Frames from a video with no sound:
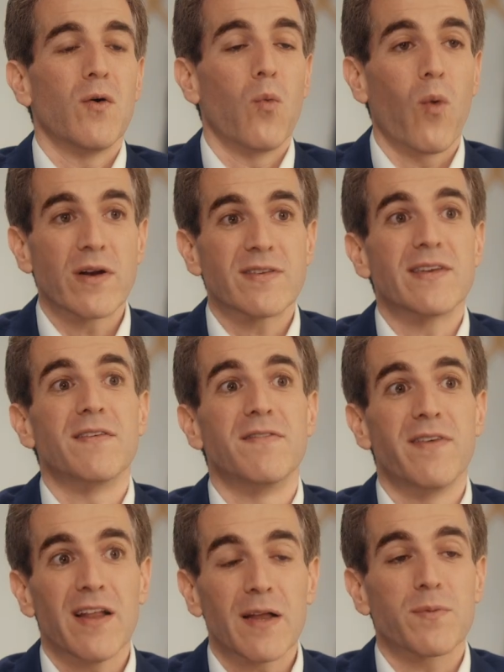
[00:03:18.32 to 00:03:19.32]
Once they
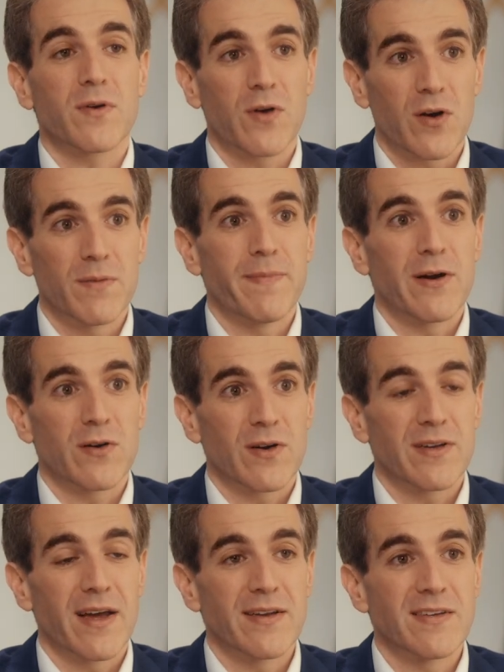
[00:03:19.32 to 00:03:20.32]
develop recurrent
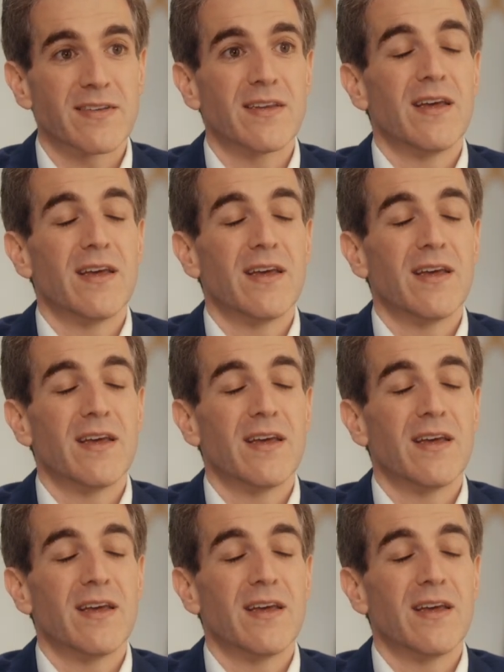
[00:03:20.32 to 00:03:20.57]
pericarditis,